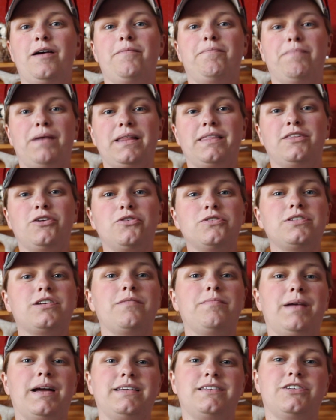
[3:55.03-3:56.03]
But those are
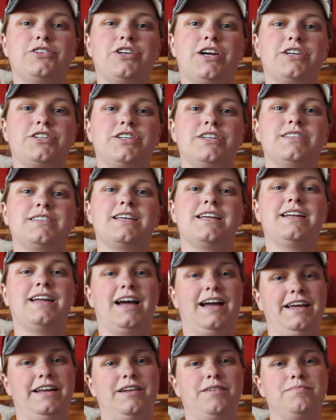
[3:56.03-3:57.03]
my suggestions and
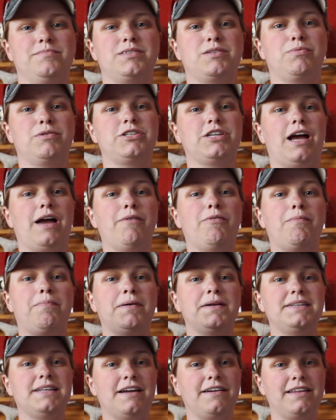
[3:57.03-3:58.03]
items, which I will
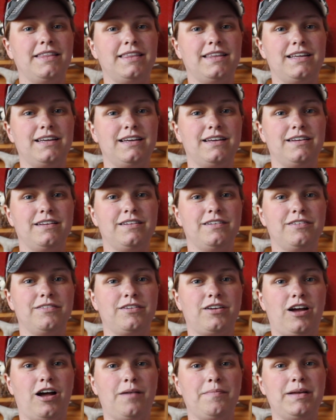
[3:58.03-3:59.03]
put down in the
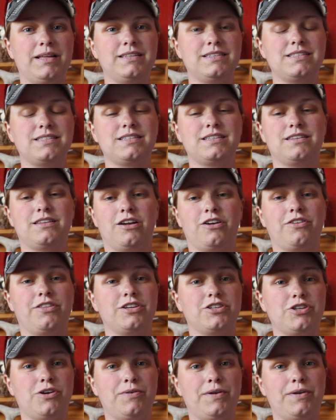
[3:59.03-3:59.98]
comments or the show